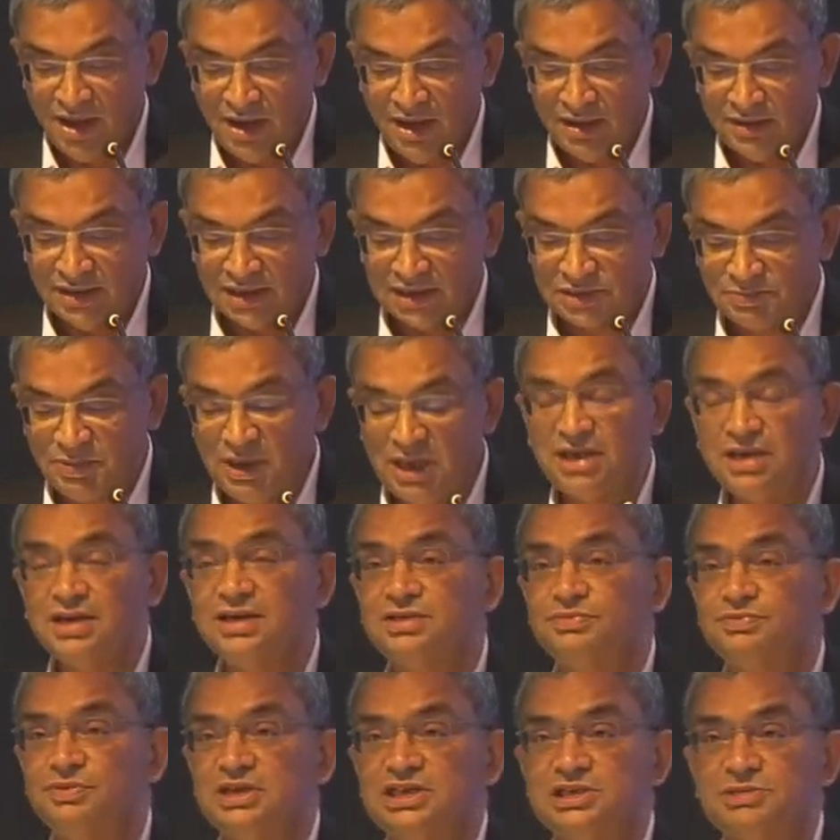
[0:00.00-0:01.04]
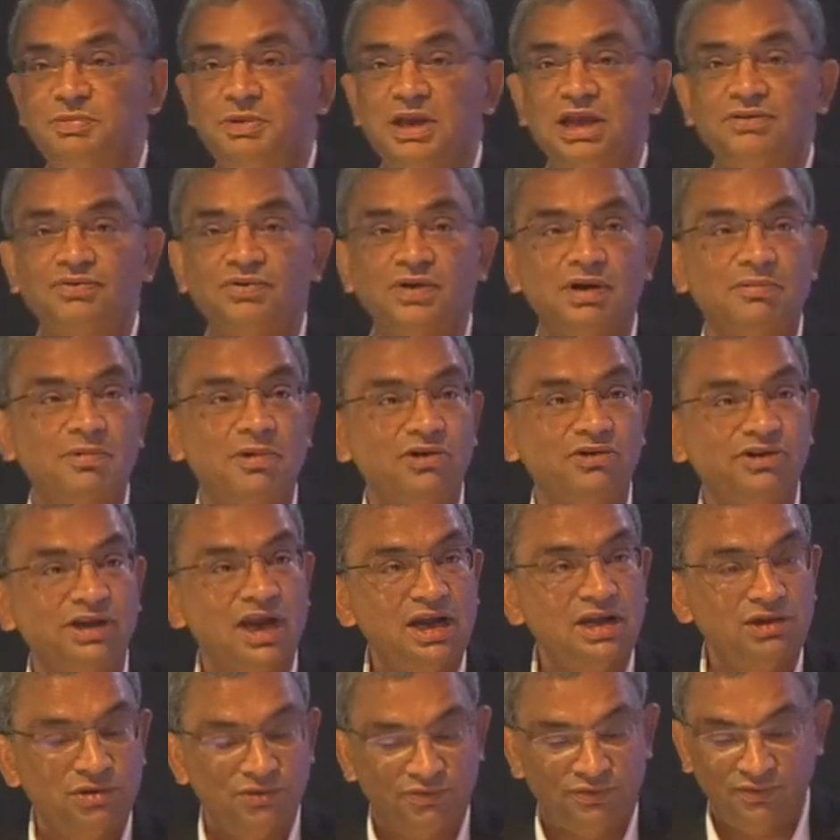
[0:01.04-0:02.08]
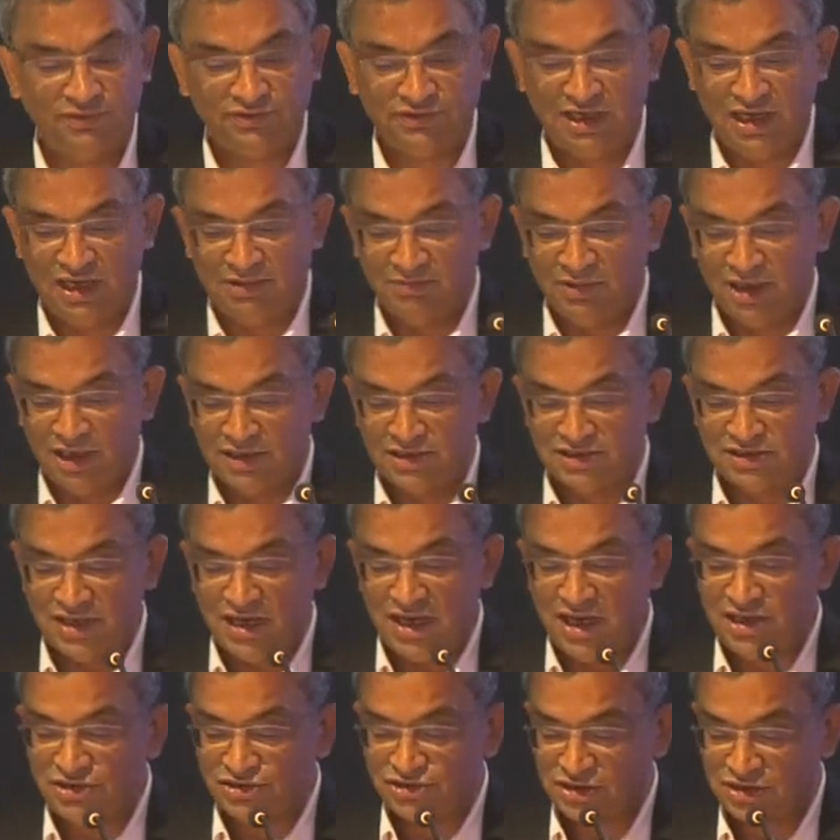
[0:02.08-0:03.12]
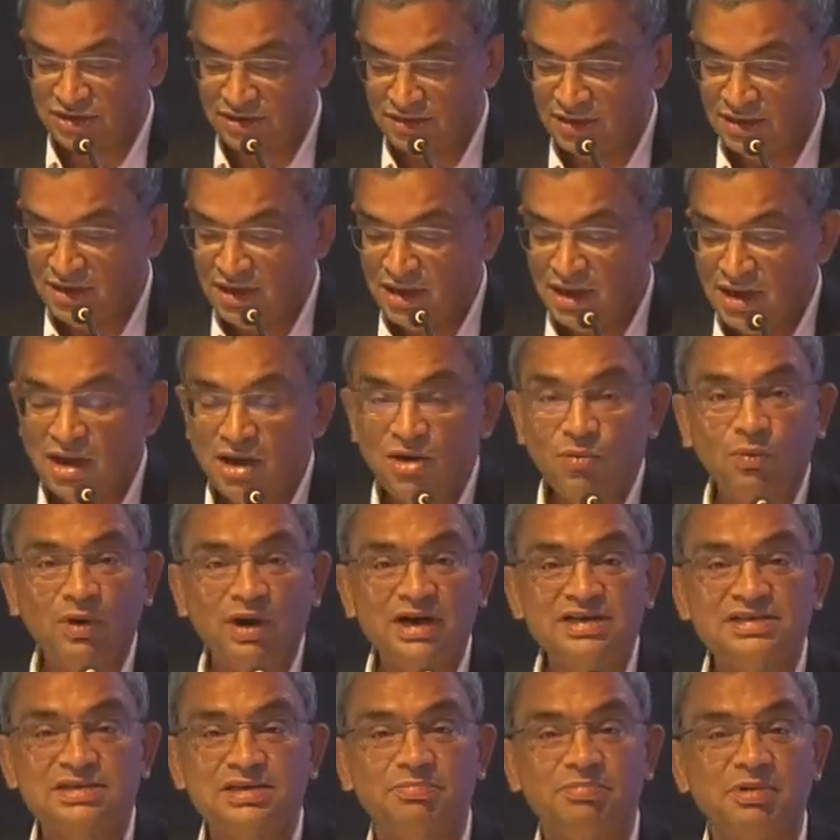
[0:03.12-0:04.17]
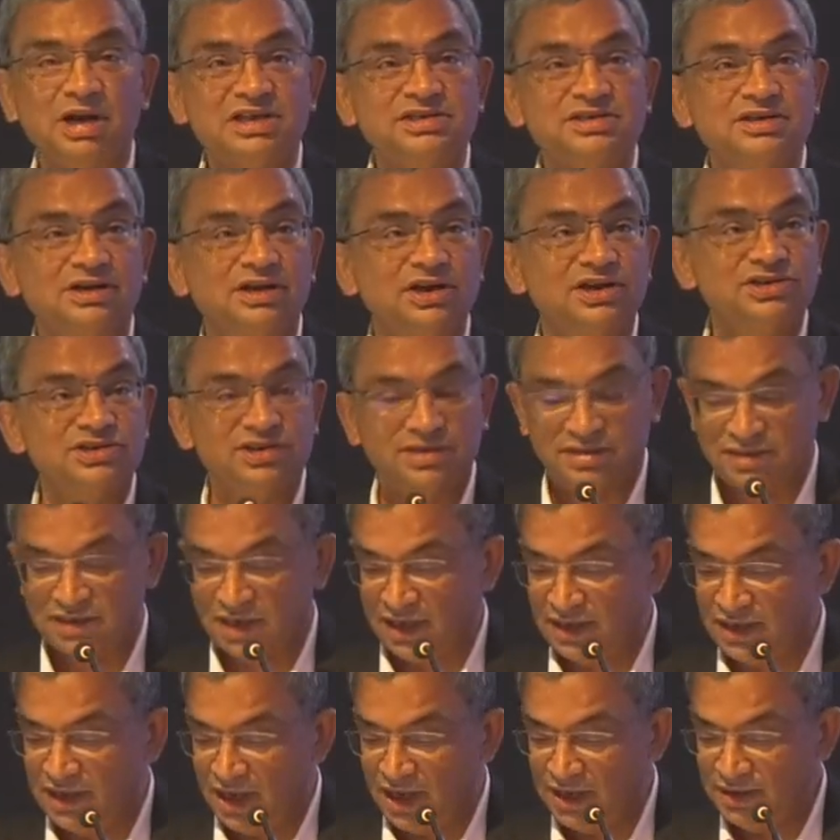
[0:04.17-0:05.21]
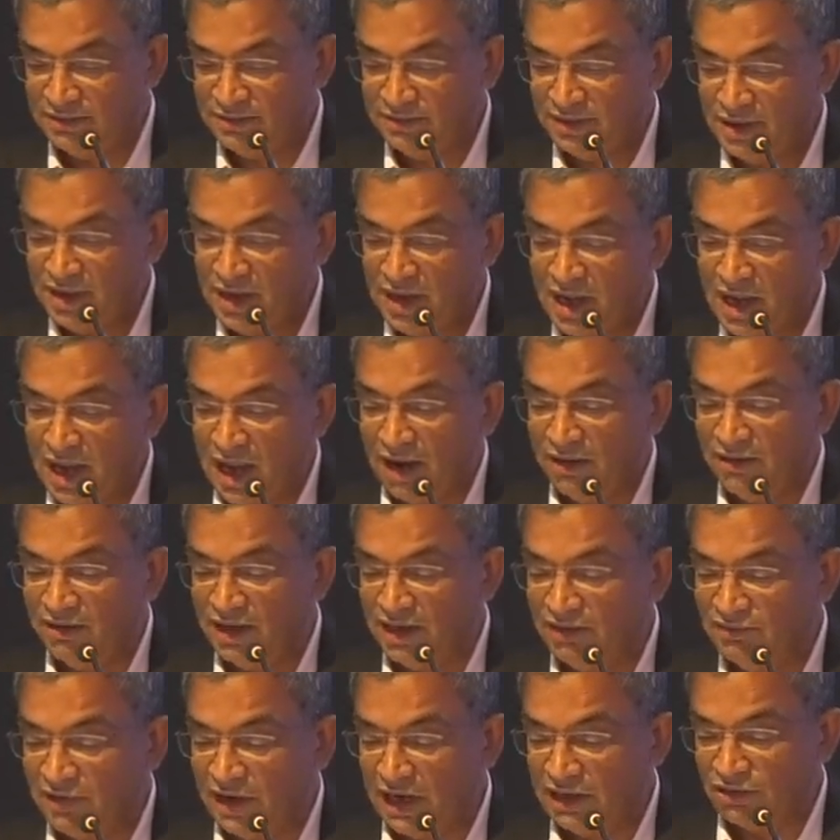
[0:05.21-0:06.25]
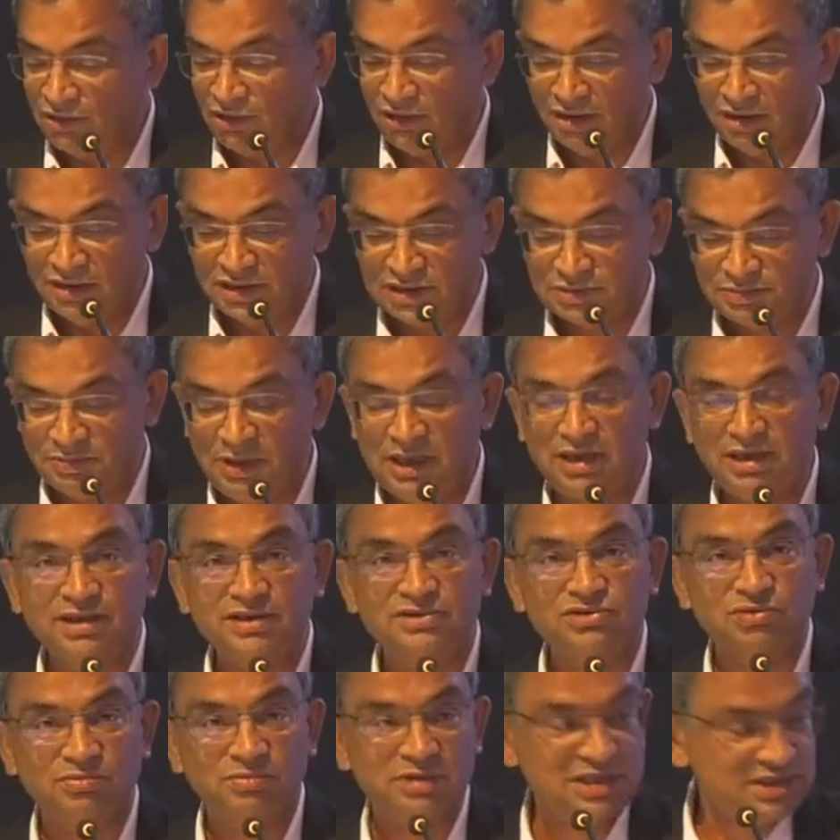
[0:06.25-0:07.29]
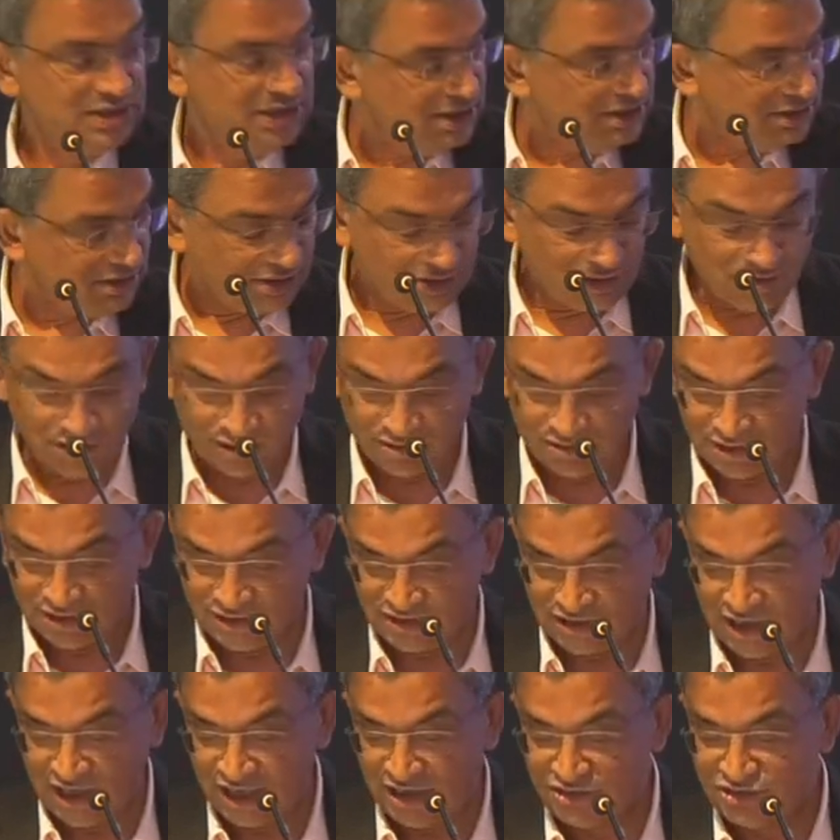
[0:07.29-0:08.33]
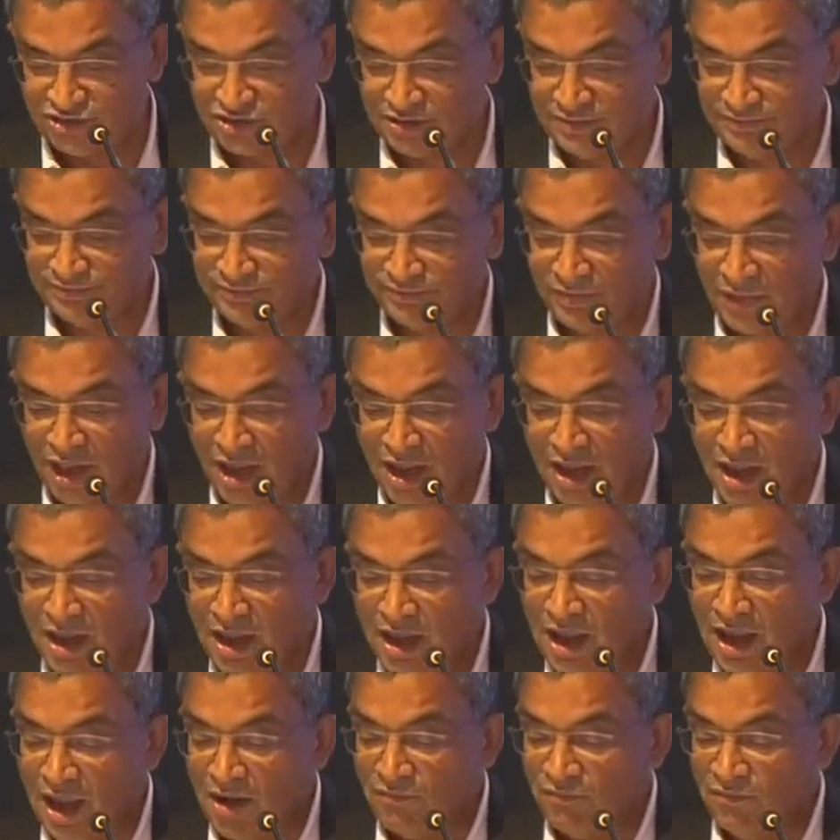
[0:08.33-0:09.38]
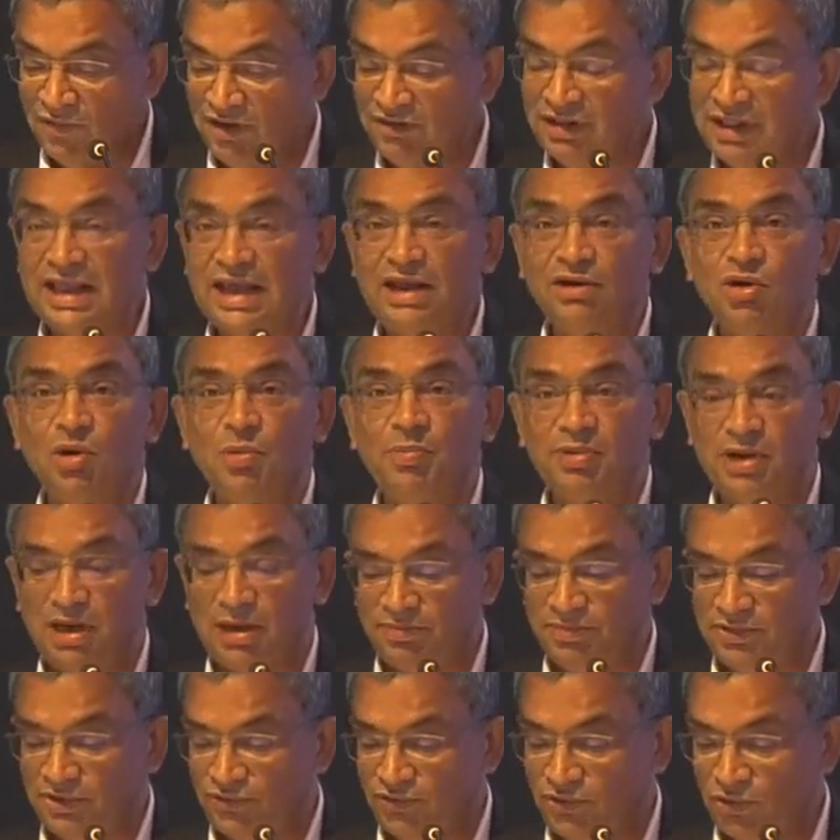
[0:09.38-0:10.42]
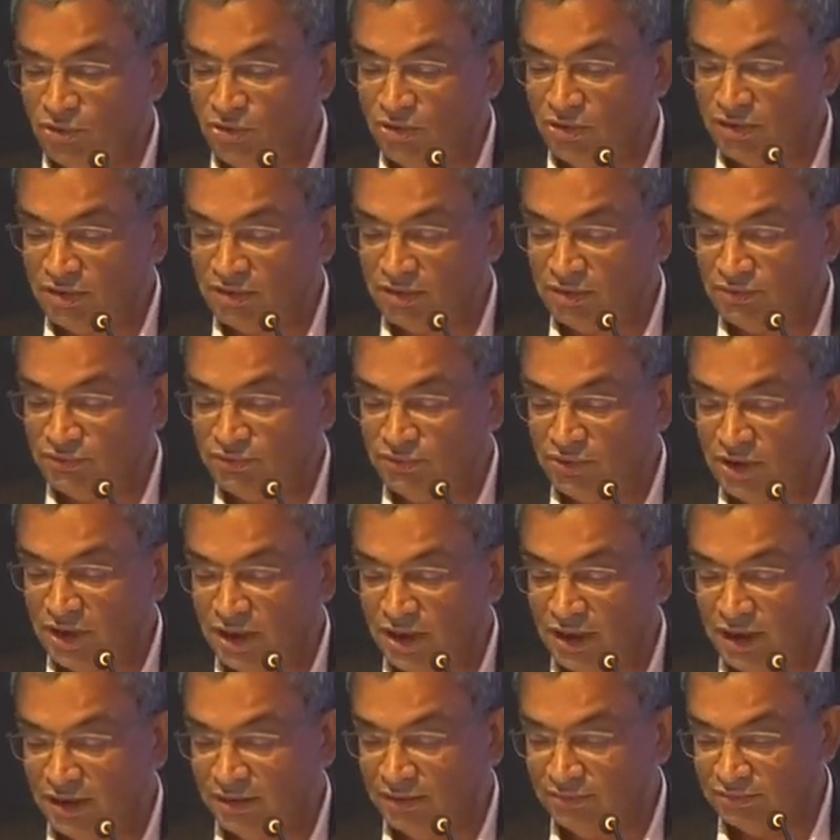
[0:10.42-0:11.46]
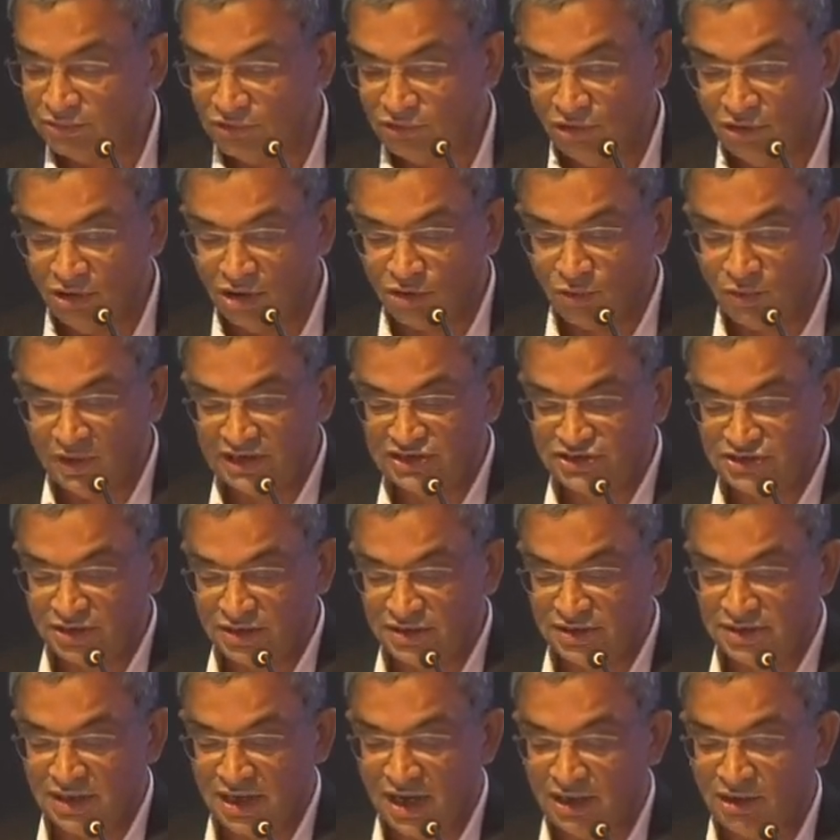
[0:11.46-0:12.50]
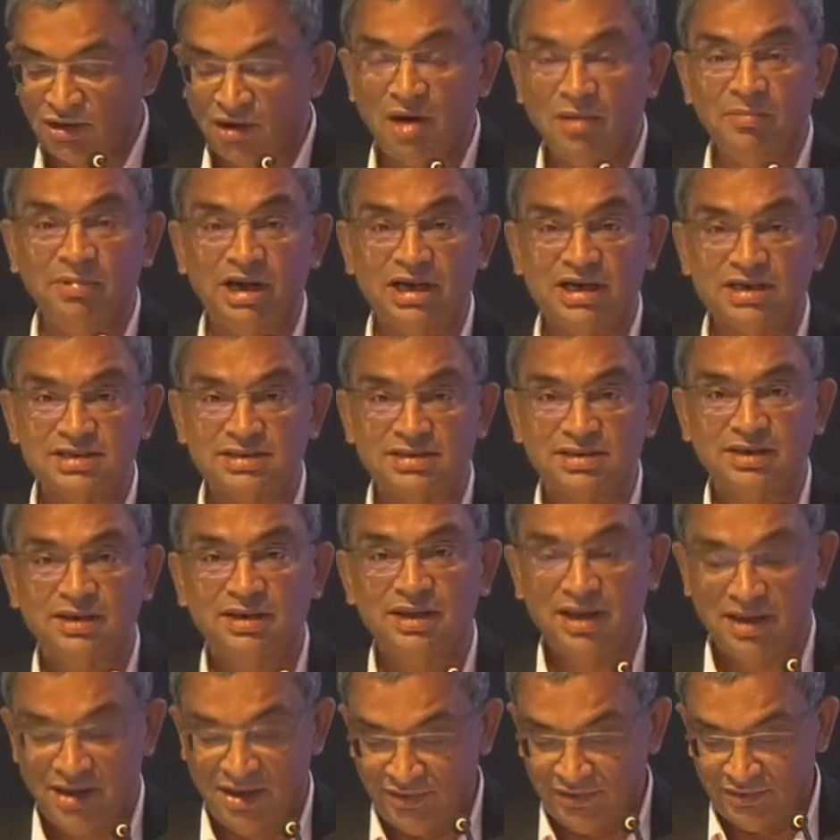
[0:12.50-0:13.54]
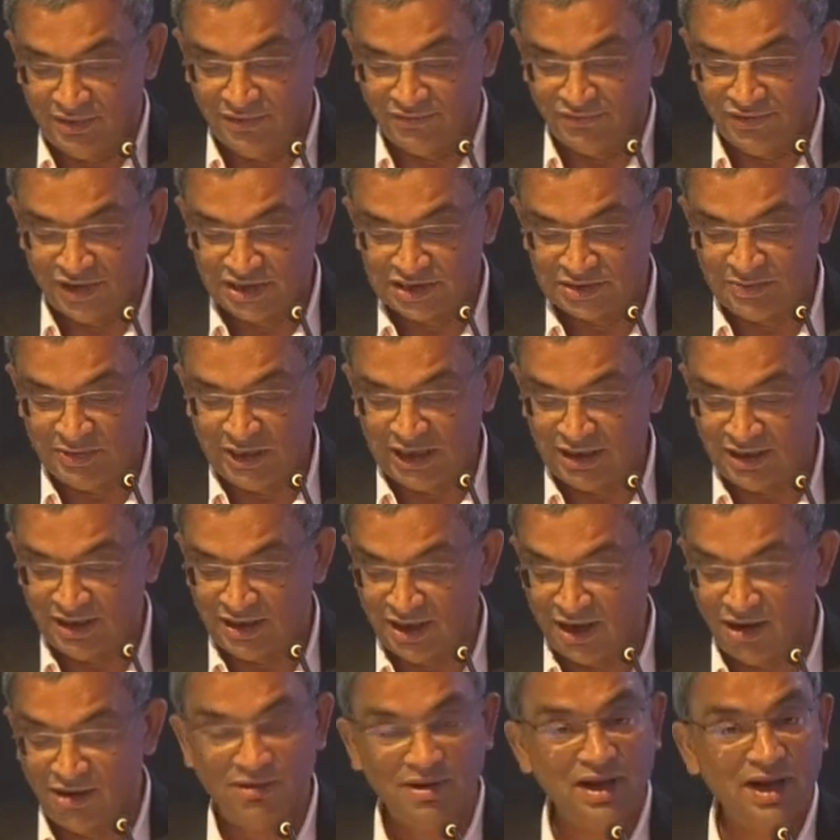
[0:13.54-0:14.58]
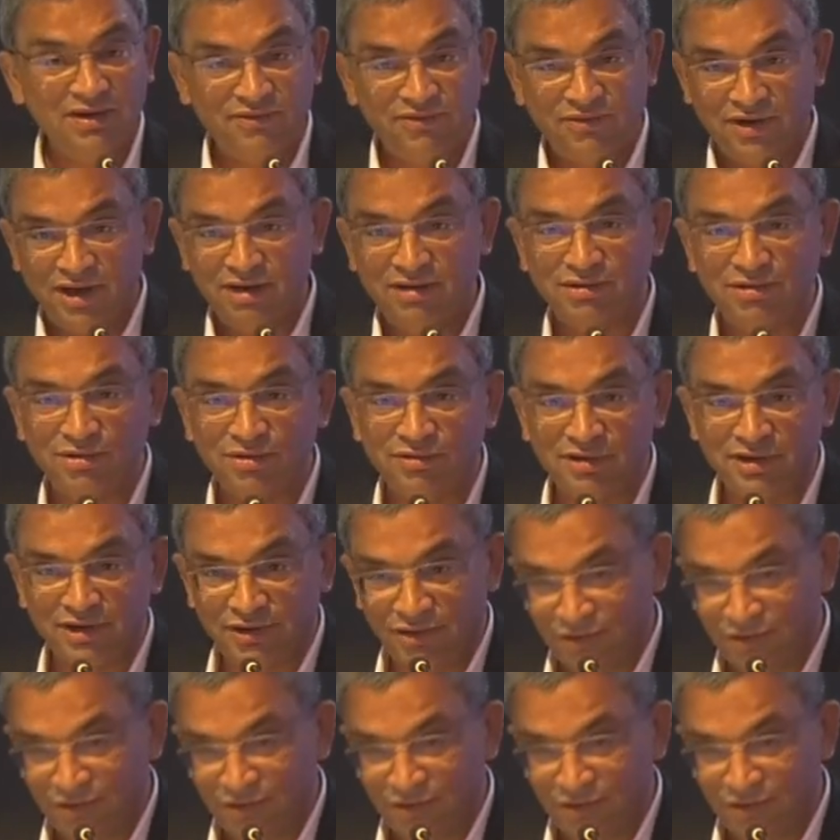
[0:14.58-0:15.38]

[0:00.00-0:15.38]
The speakers will speak for about 10 to 15 minutes each. Once the presentations are done, I will invite all the speakers to be seated on the stage. We will then open up the floor to your questions and comments. The first speaker now, Alfred, over to